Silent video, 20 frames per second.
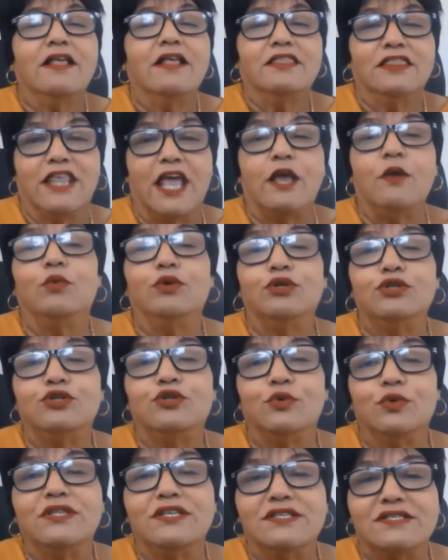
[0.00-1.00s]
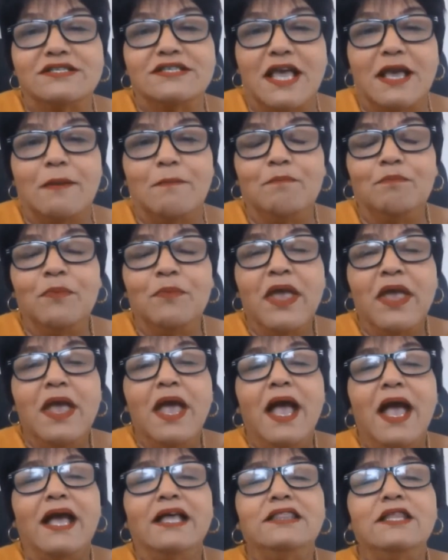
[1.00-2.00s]
They would do the same.
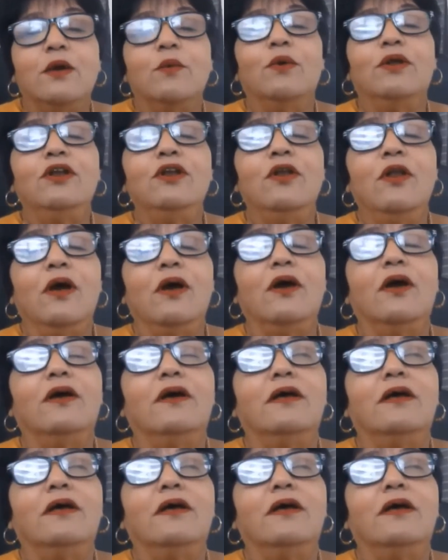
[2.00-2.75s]
And they were